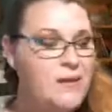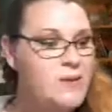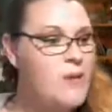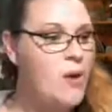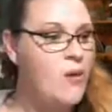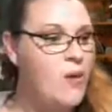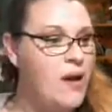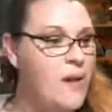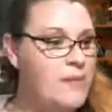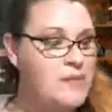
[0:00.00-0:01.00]
So
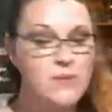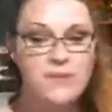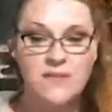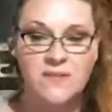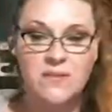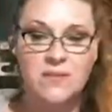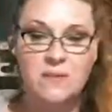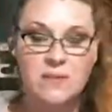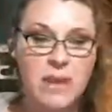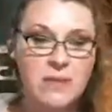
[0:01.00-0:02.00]
as soon as I finish
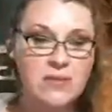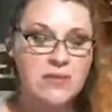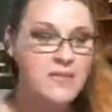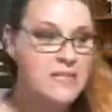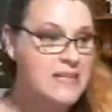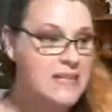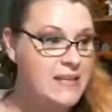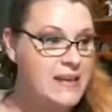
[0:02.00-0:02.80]
up chapter 17,